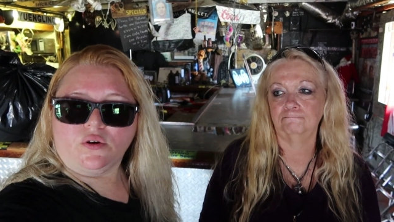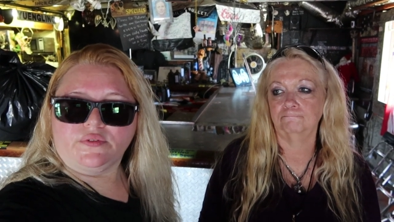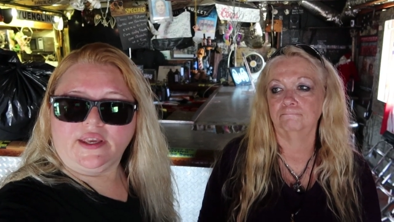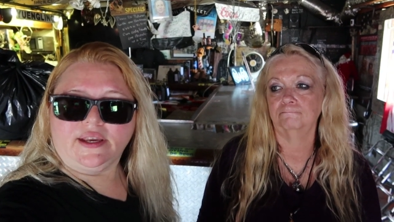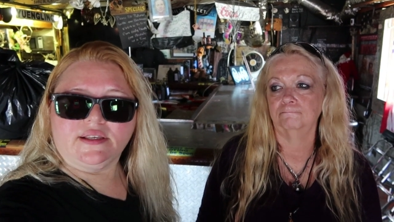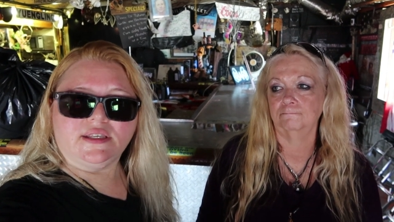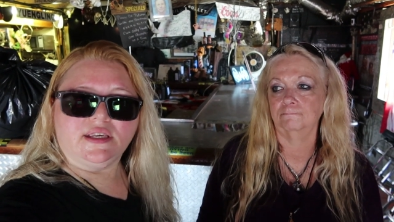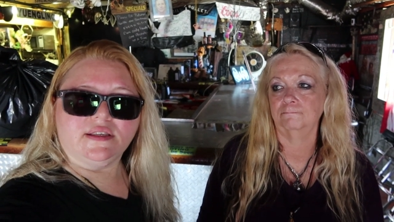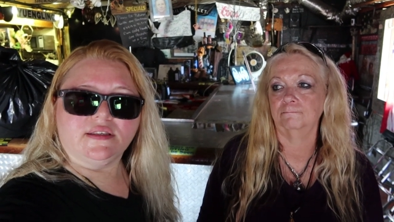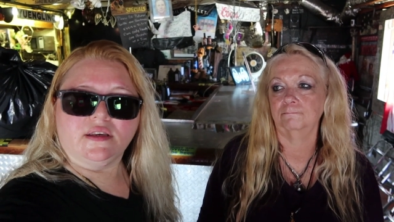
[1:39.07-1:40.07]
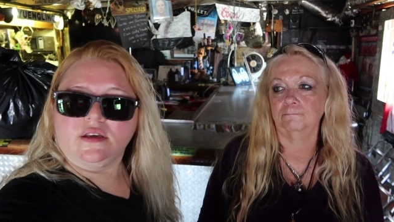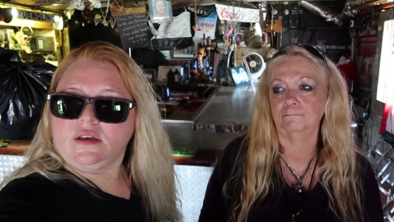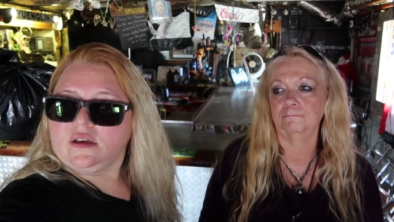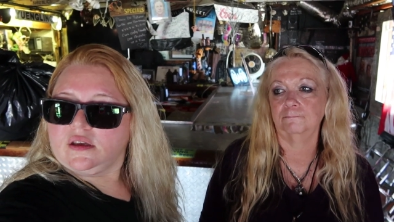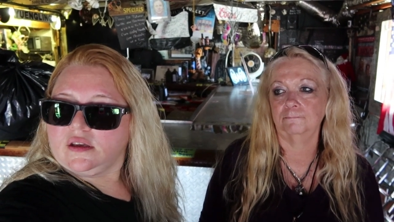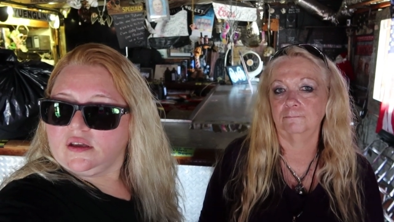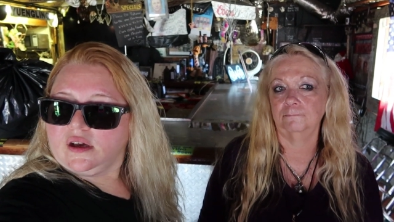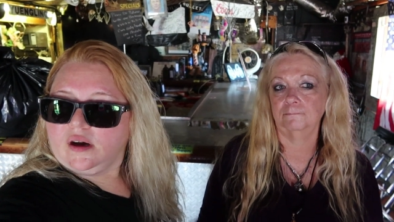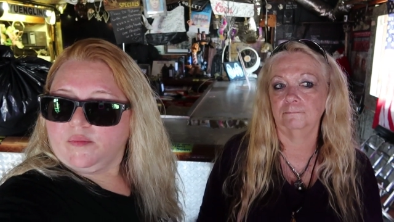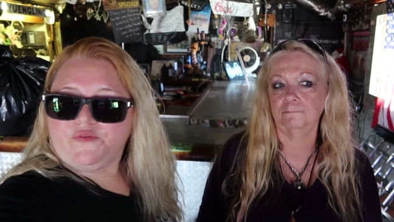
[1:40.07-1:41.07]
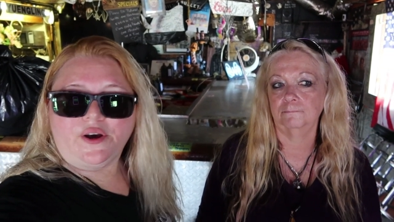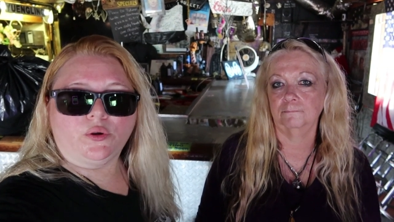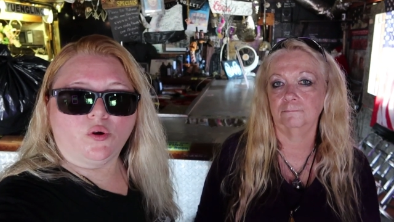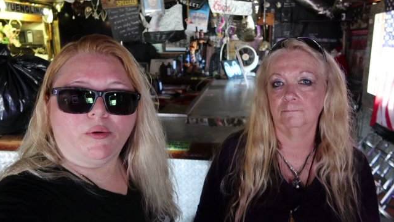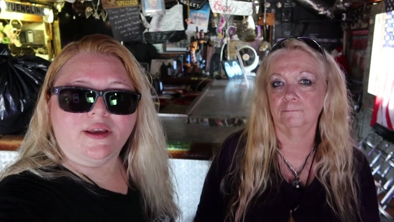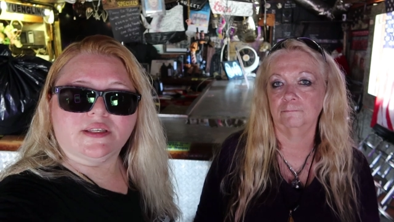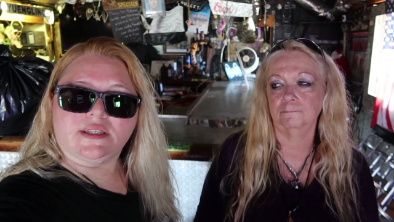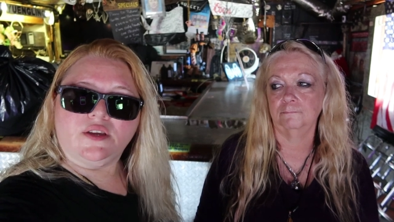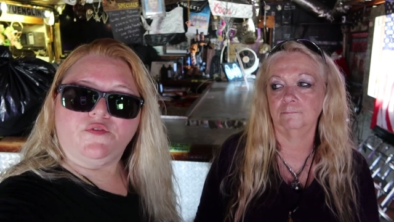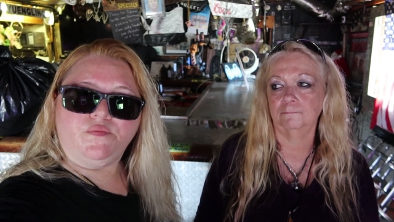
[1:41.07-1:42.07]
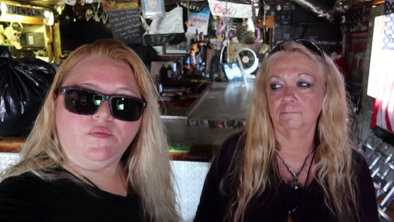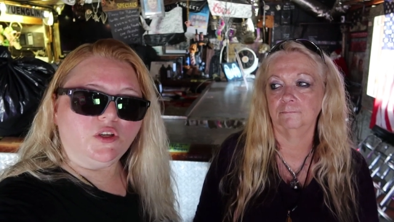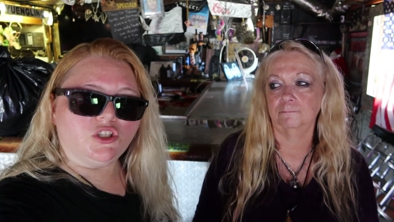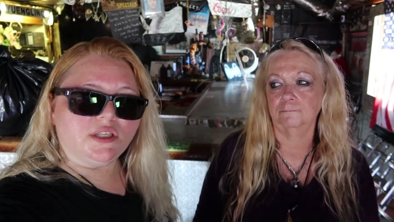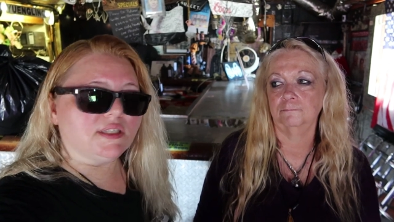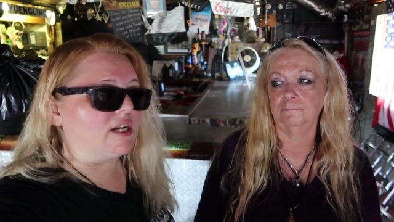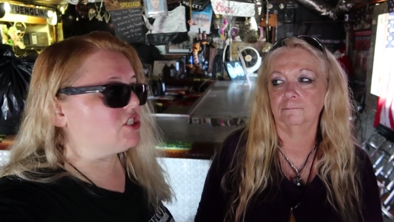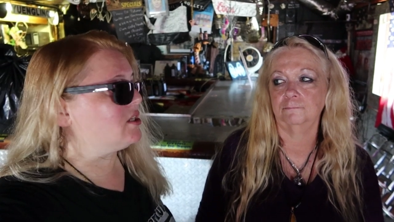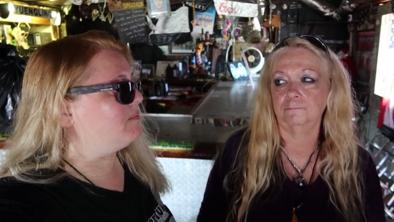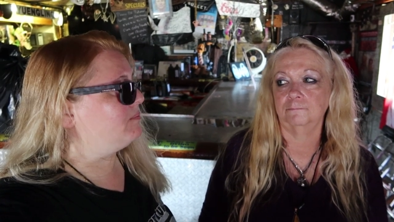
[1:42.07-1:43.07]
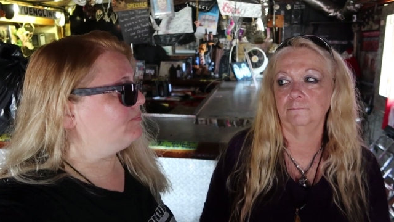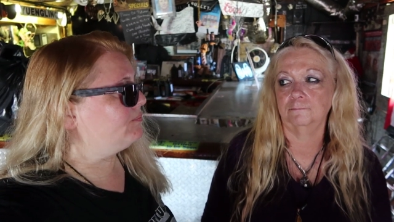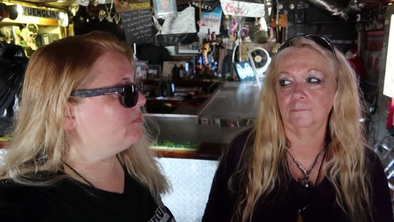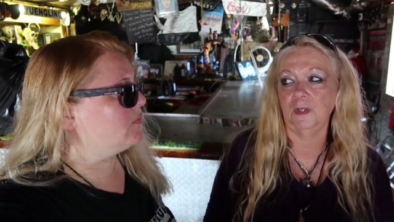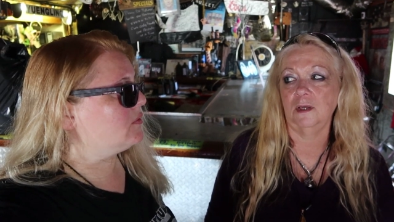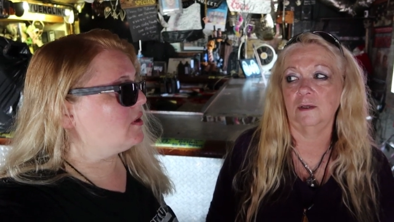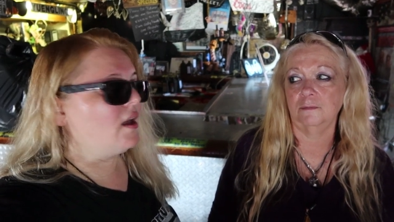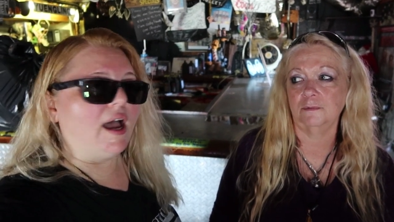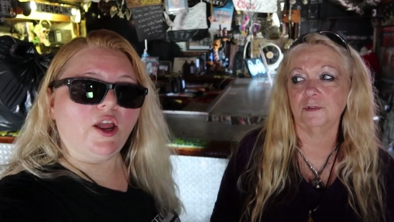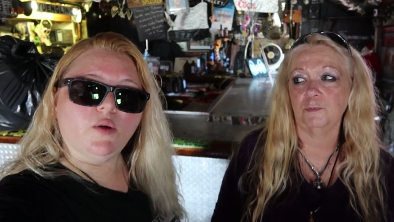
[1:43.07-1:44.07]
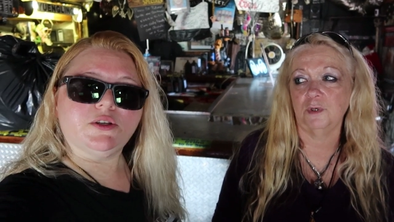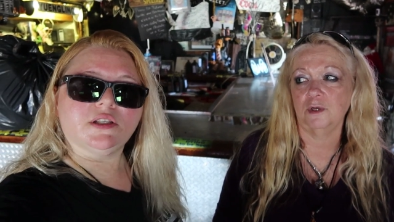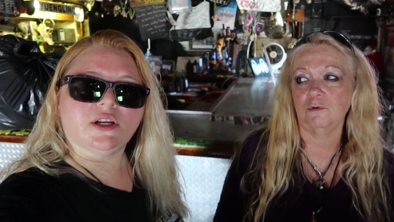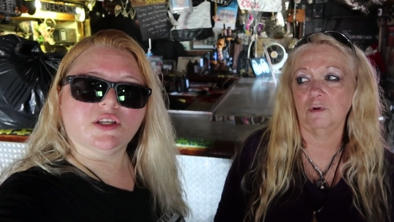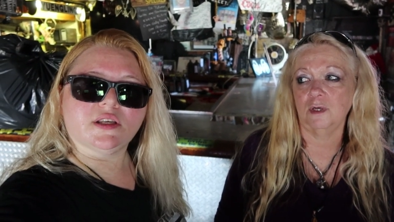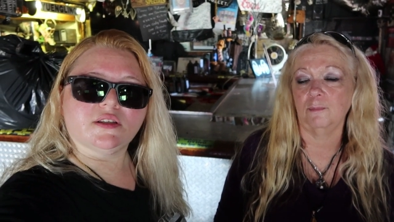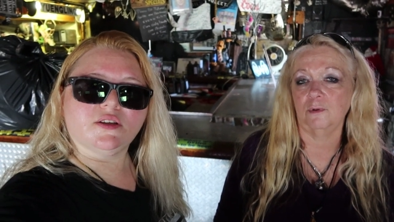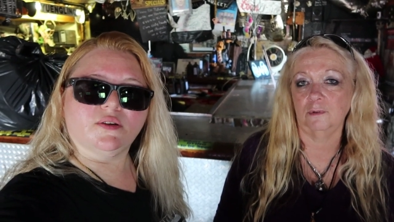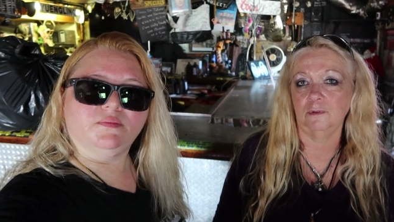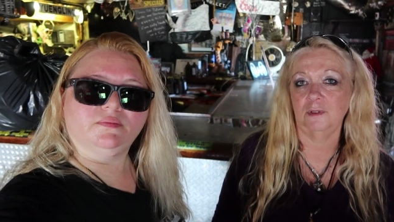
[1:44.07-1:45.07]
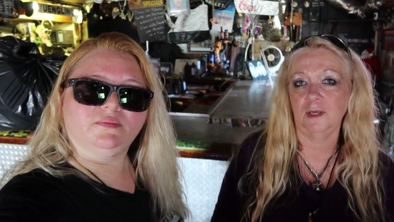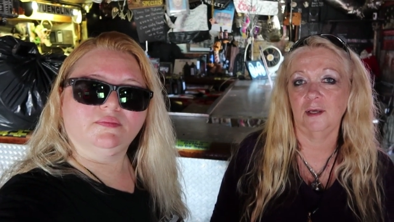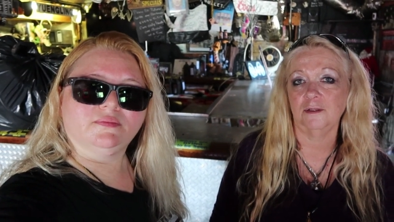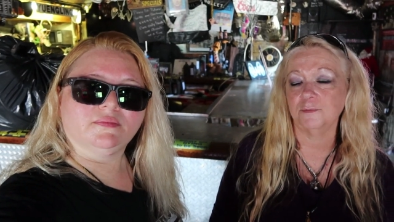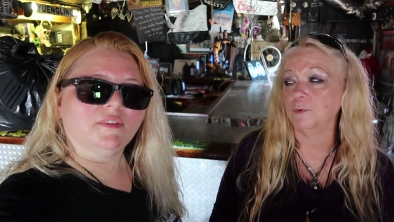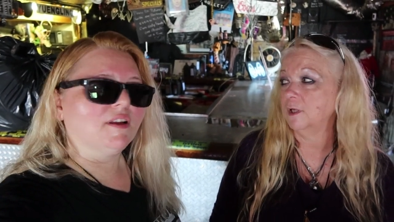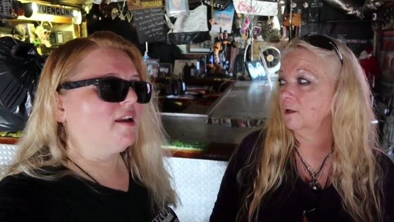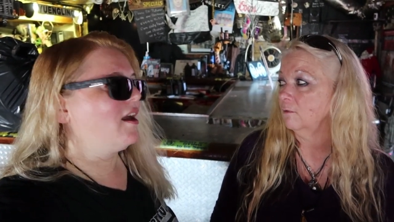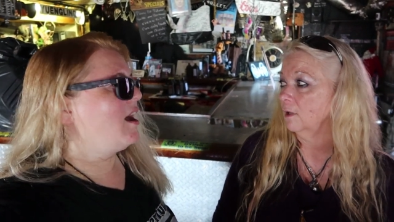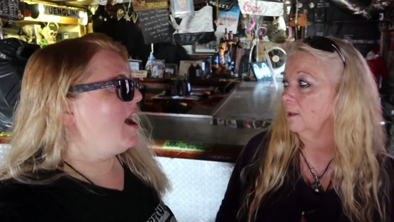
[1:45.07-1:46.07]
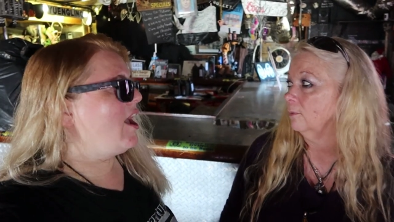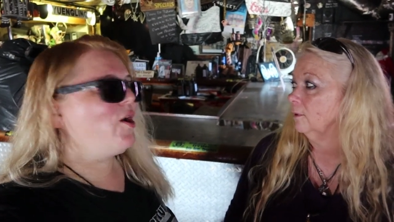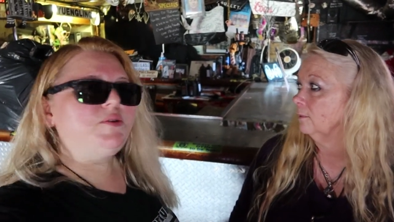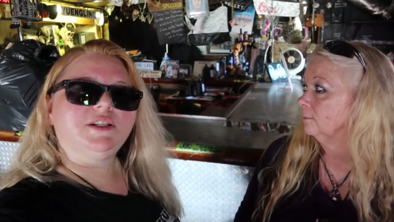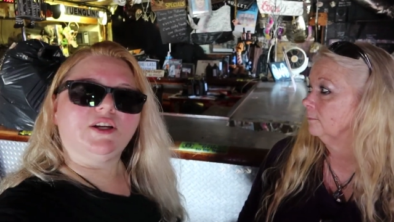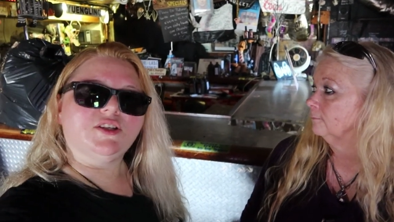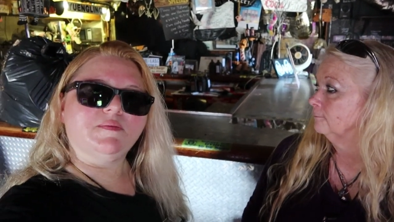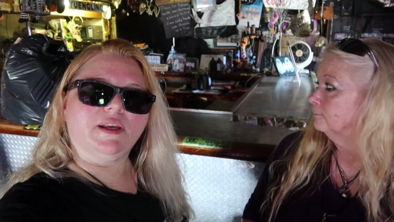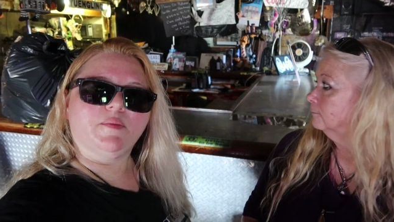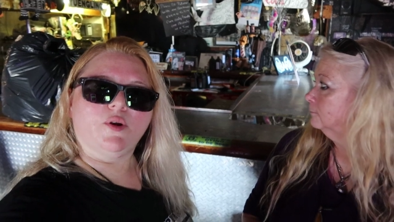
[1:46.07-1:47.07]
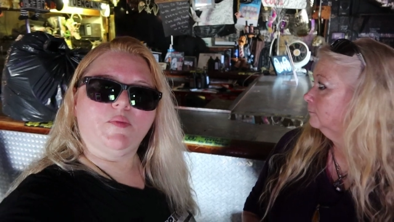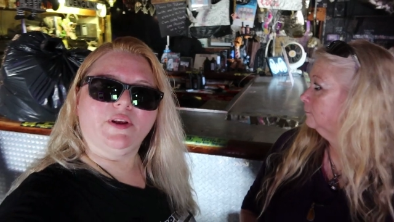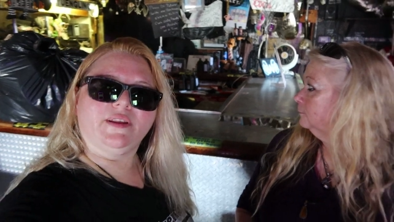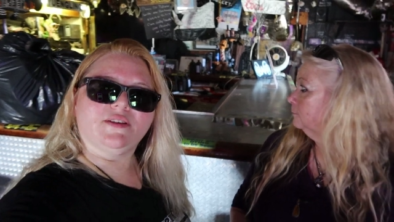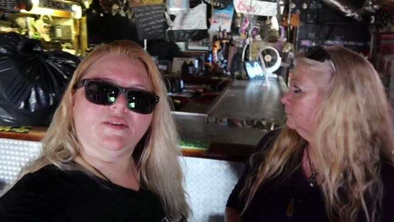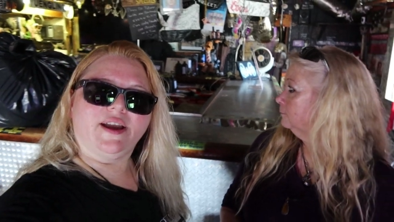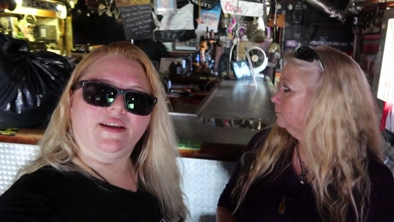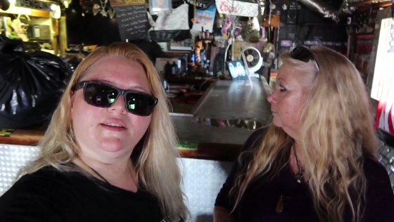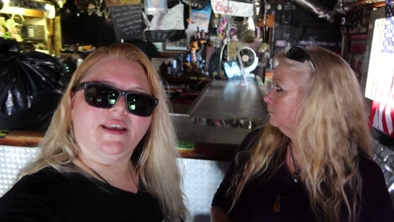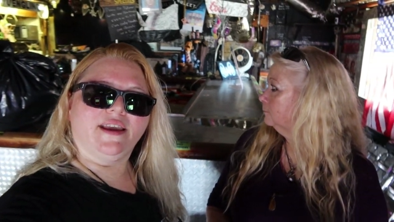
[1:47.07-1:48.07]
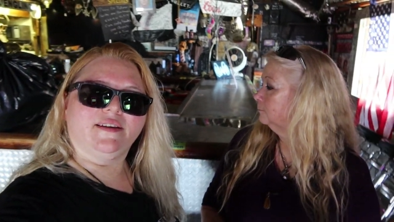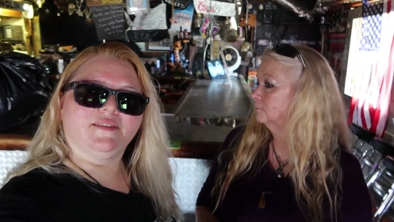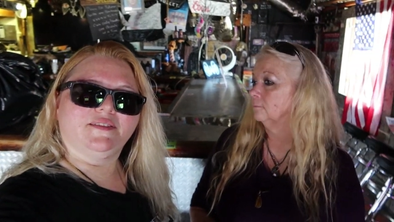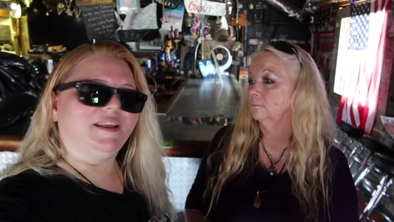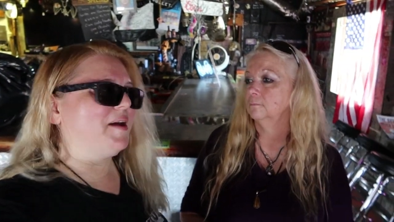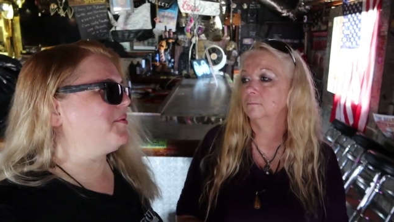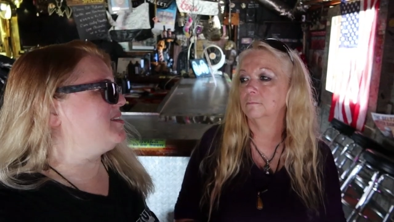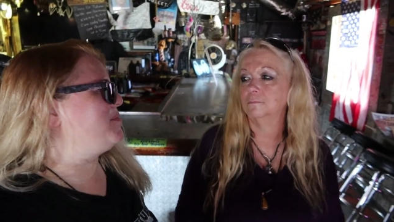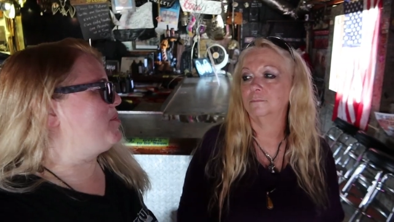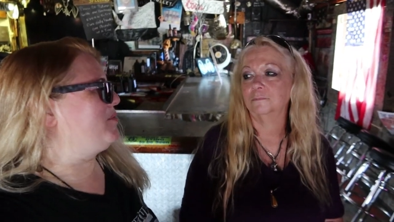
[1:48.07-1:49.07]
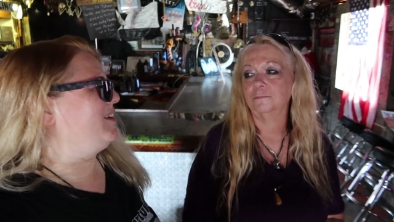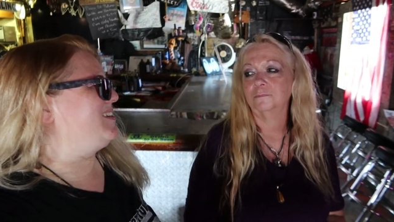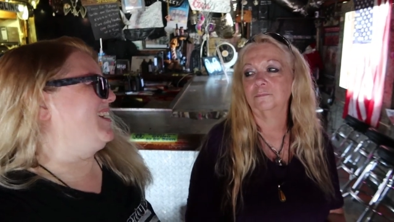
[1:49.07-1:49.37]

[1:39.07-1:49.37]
Speaker 1: heard things, he's um, felt her presence, he, he, she's touched him. Yeah. I hope she touches incredible.
Speaker 2: us too. Yeah, it's pretty incredible. I hope
Speaker 1: she touches me inappropriately so I can say that I was inappropriately